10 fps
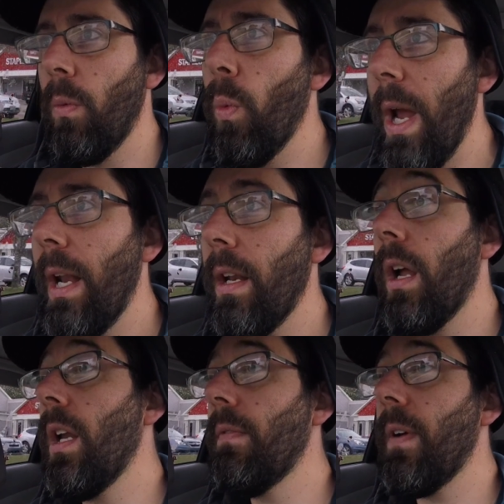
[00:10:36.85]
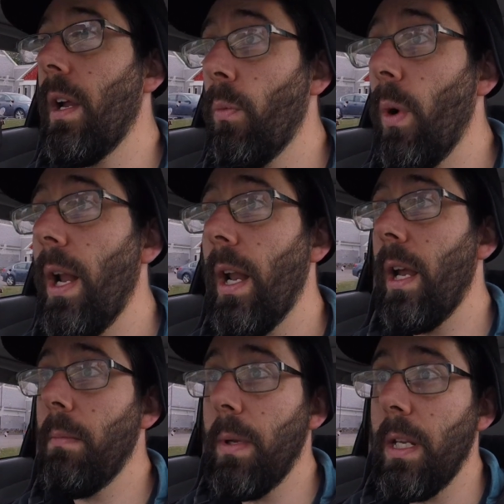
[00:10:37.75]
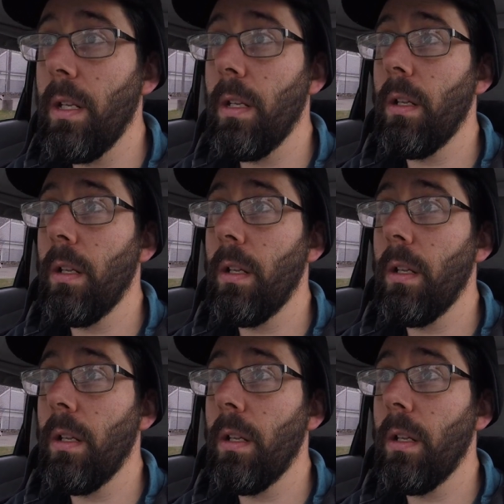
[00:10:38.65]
when I meet